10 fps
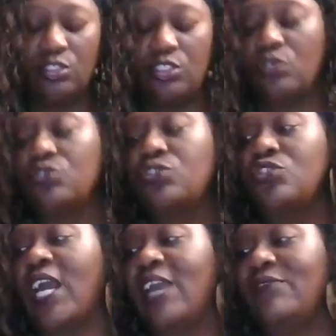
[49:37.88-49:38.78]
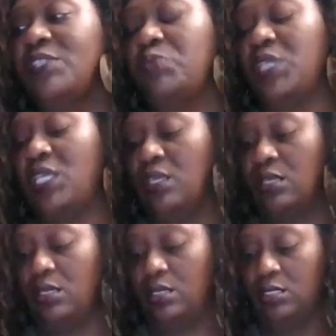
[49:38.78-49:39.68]
don't strive to
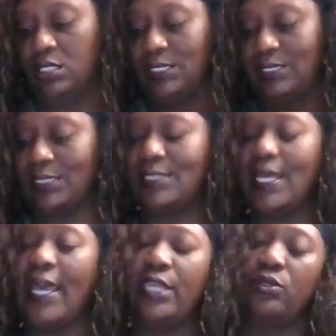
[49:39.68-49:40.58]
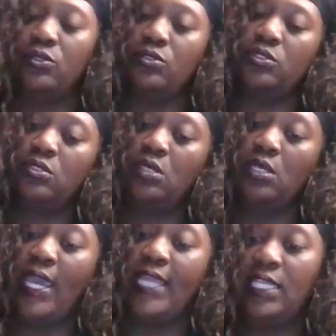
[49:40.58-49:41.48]
be societal's
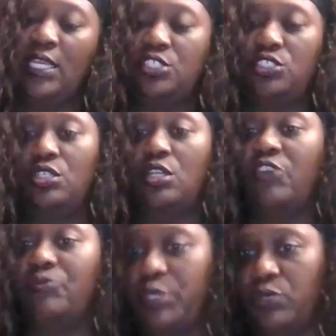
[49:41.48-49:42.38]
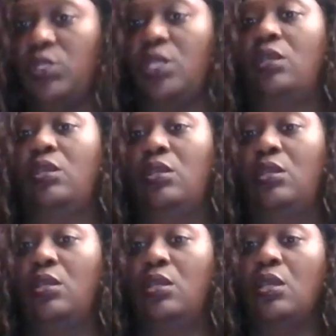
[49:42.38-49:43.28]
ideation of beauty.
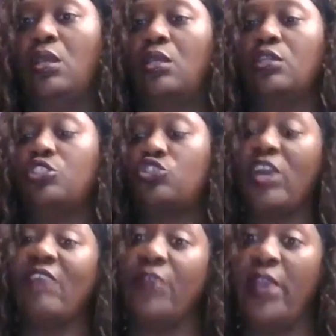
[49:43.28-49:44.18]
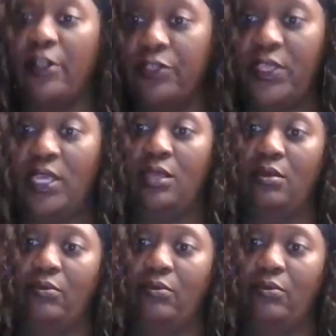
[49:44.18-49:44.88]
Strive for healthy.